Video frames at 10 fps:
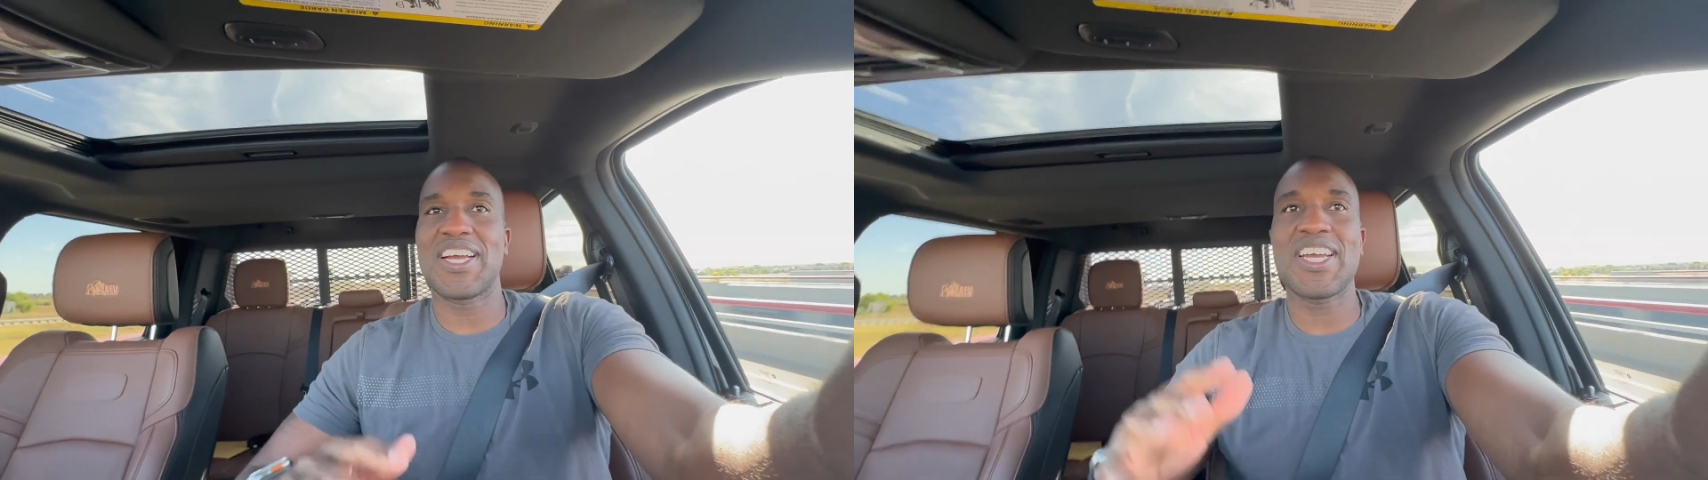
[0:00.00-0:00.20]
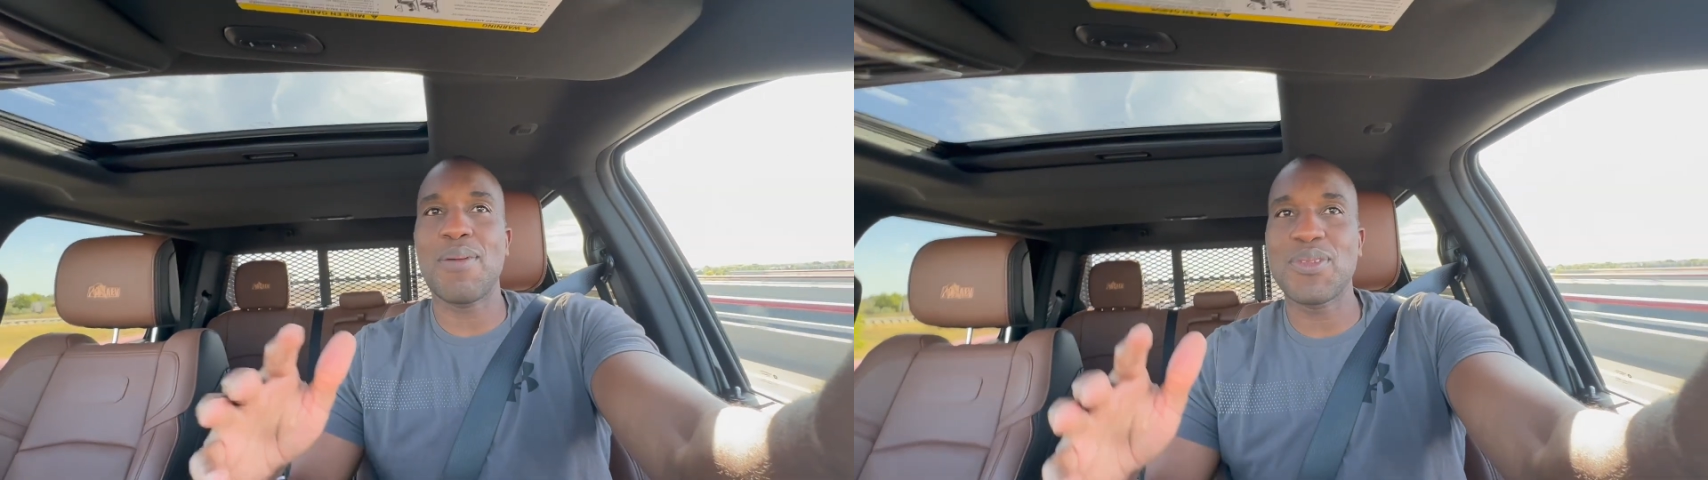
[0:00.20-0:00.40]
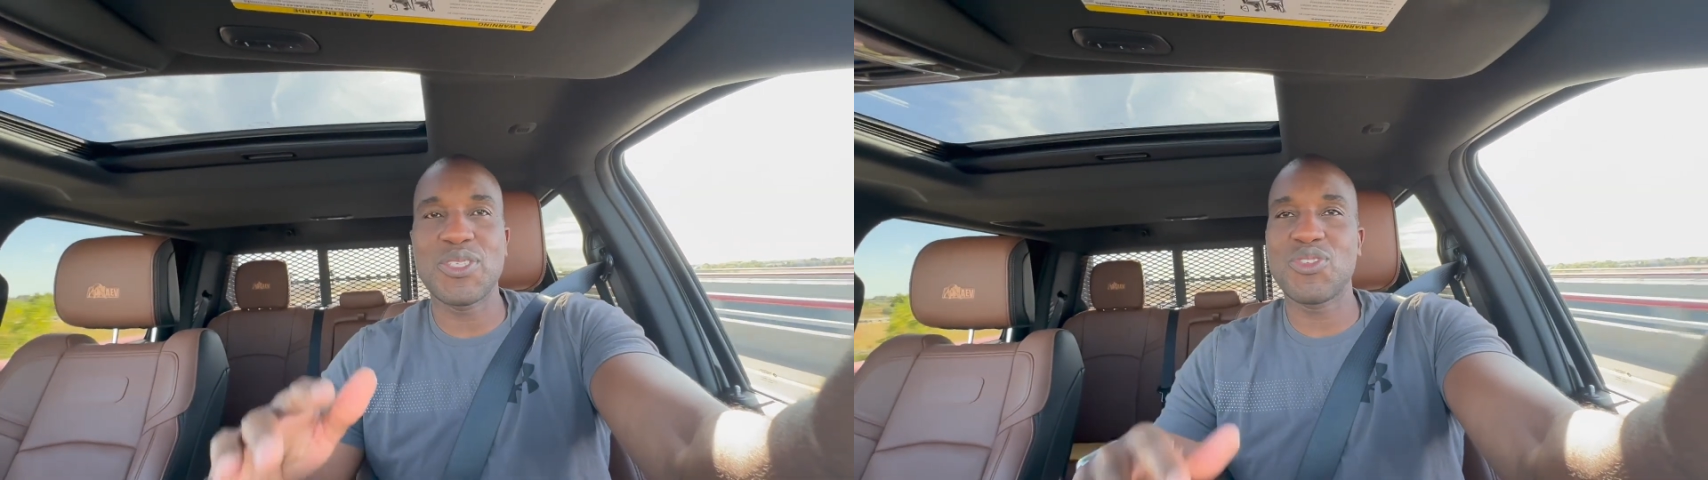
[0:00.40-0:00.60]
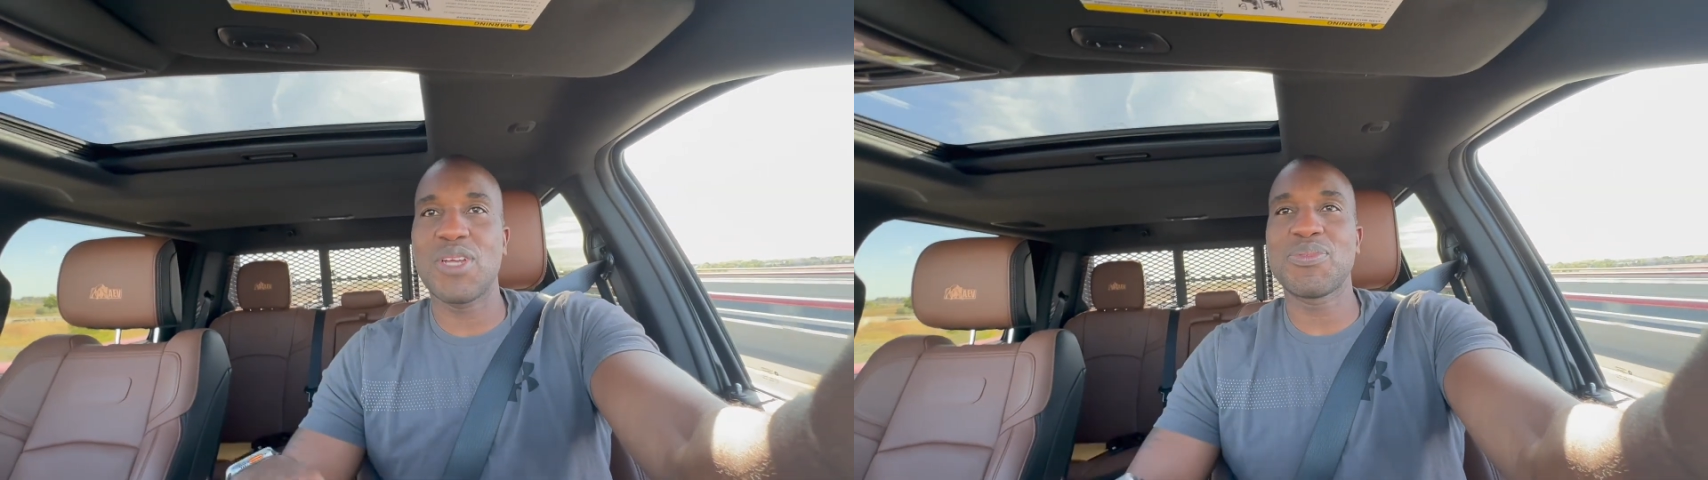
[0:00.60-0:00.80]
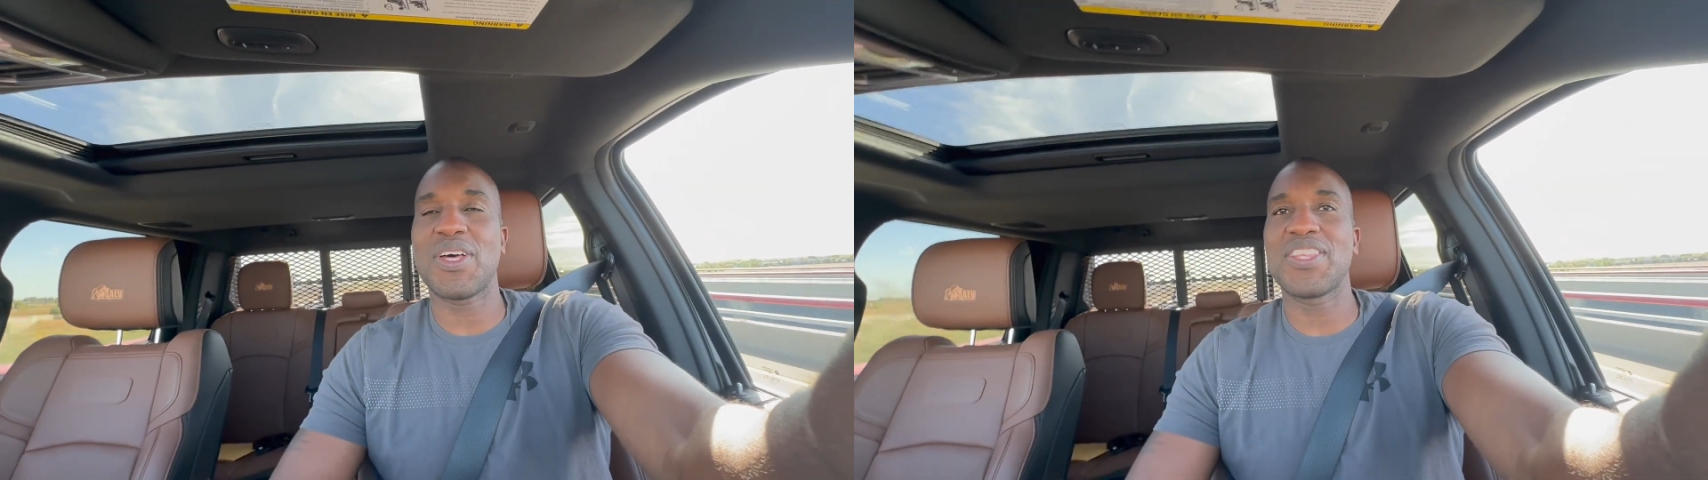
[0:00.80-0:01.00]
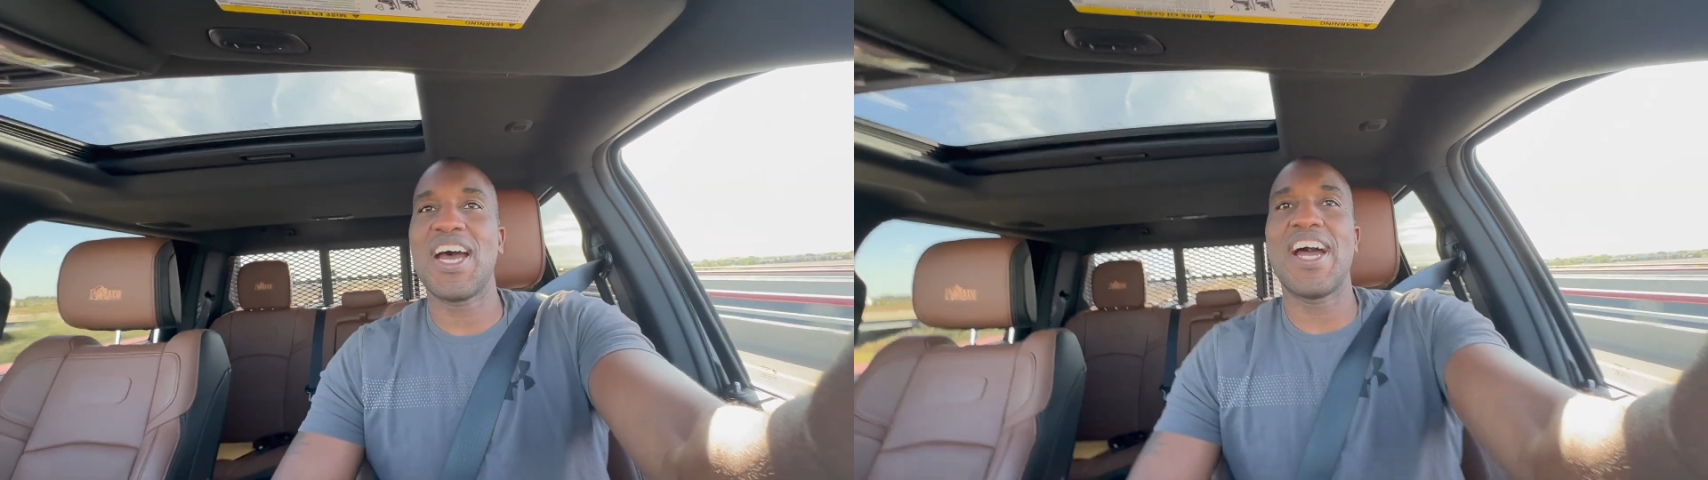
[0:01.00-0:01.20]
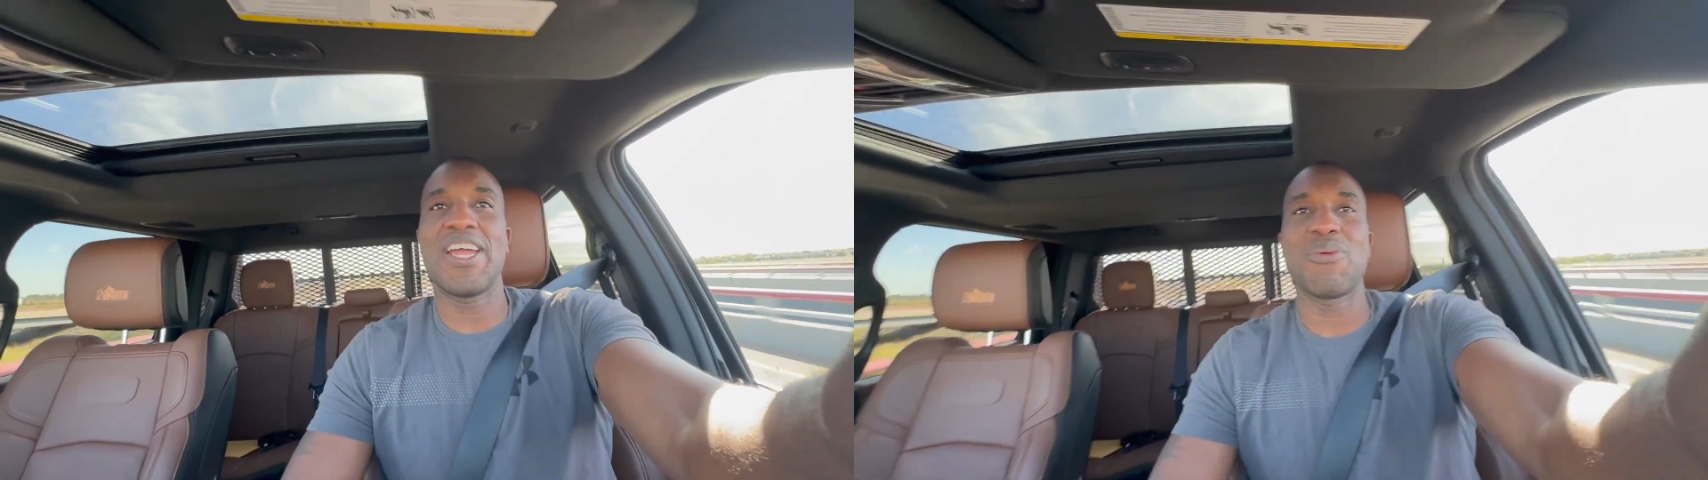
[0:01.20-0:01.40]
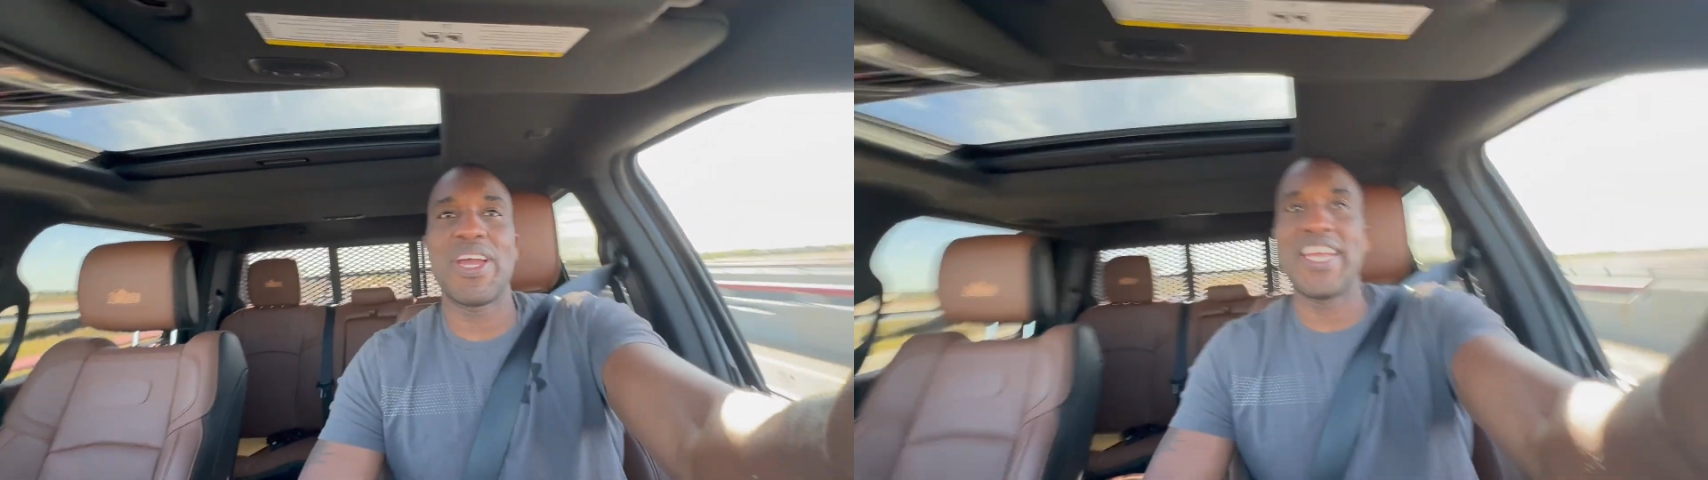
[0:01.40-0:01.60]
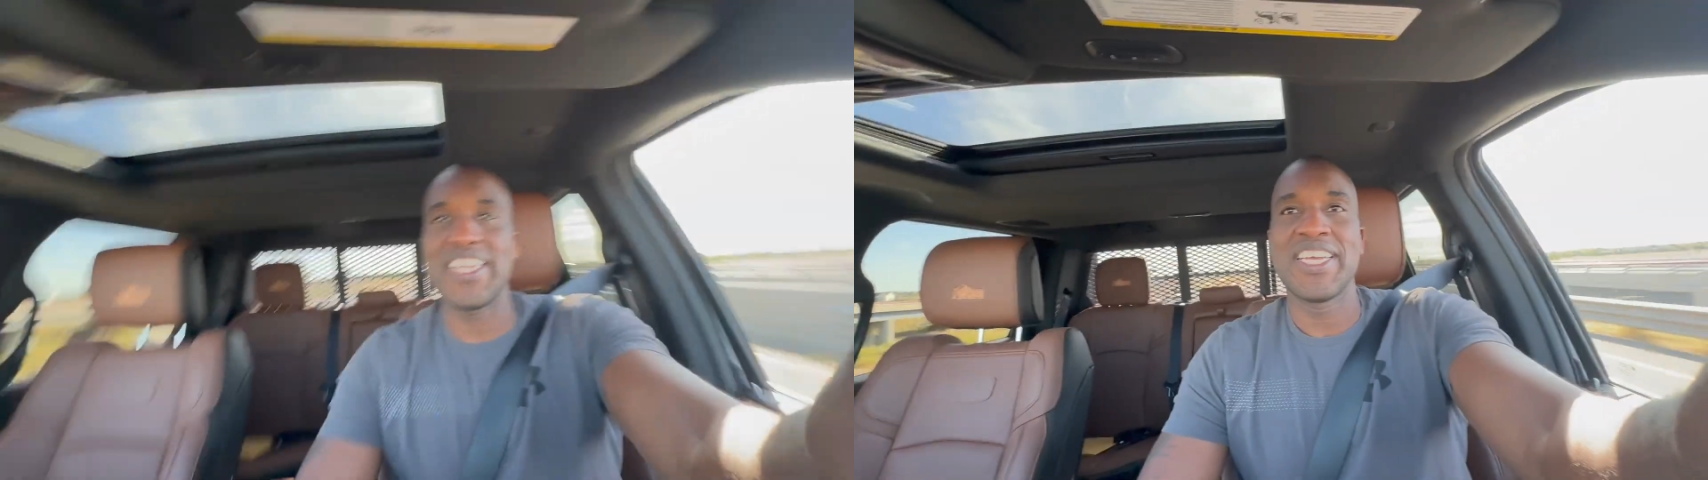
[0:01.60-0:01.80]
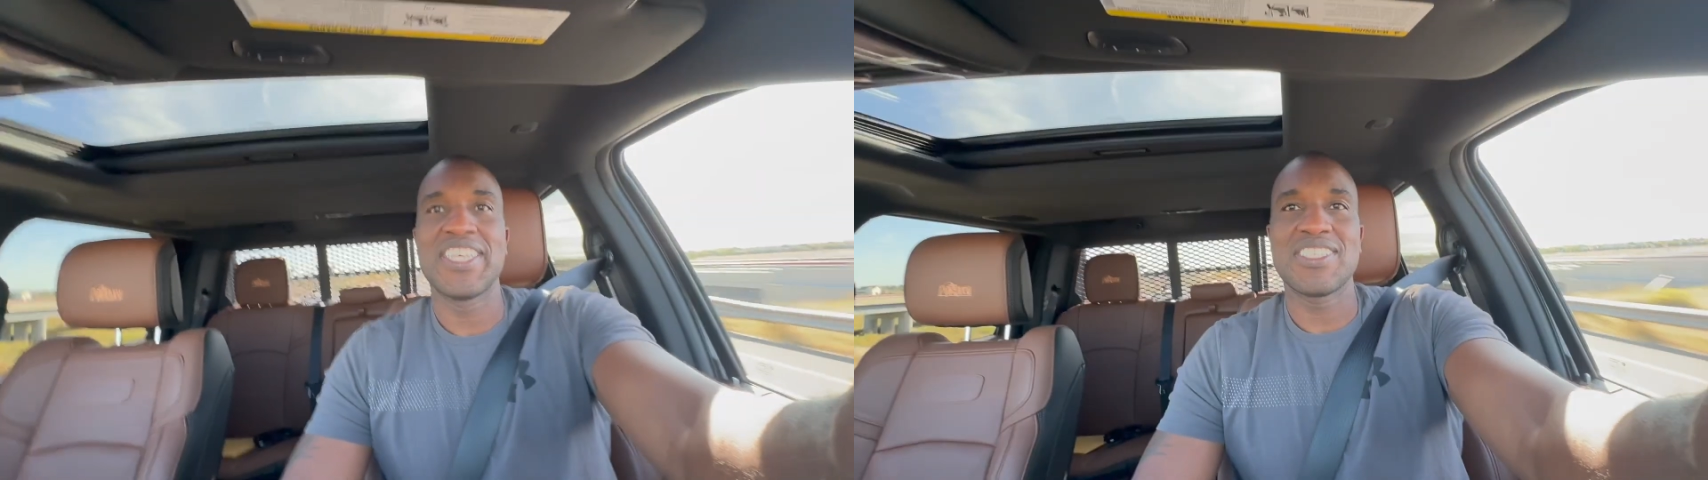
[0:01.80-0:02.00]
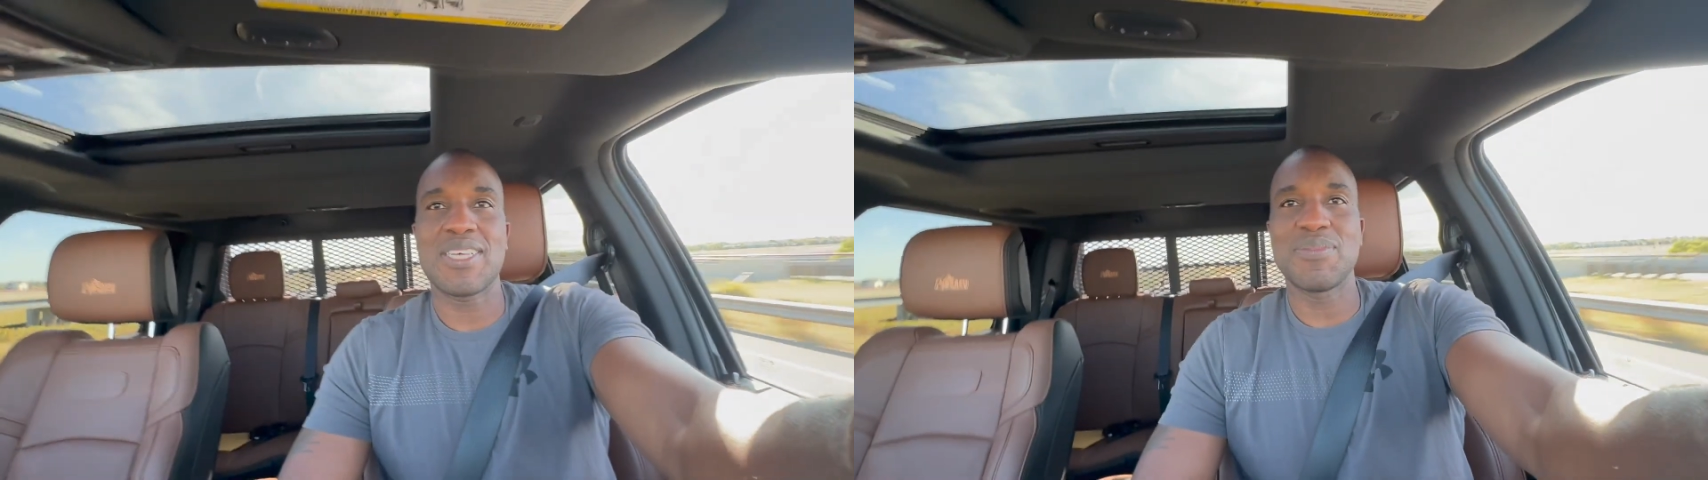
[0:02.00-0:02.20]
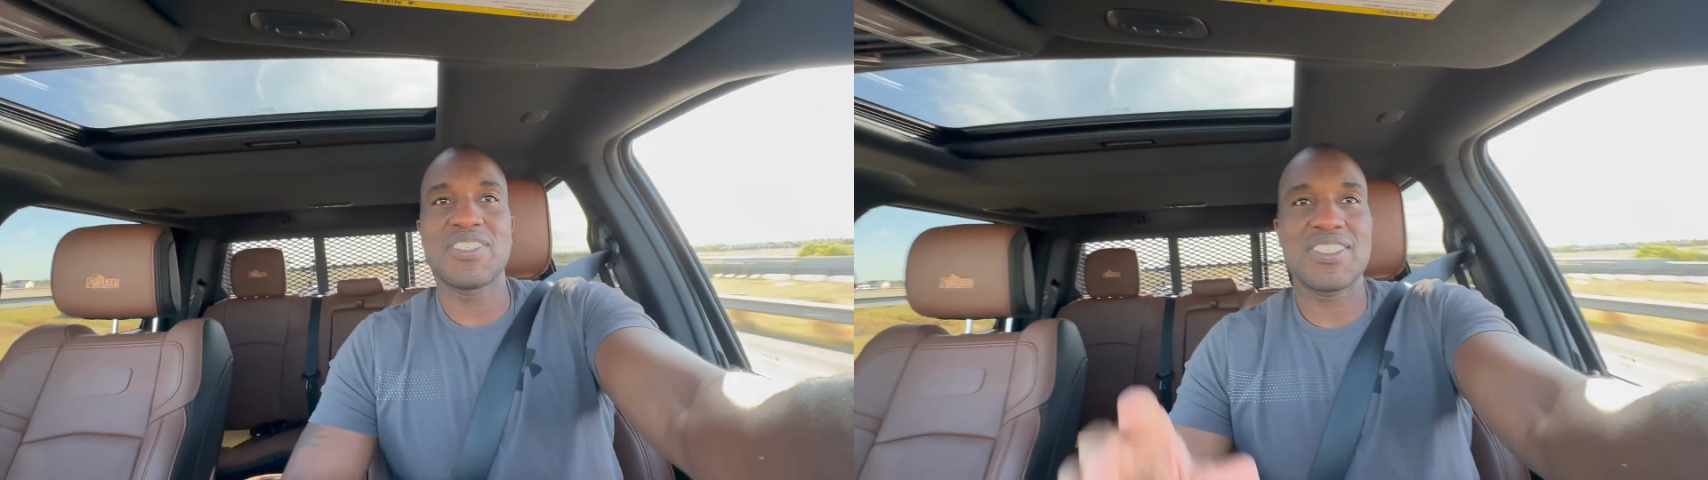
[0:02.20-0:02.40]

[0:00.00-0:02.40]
a couple of trips on the highway, some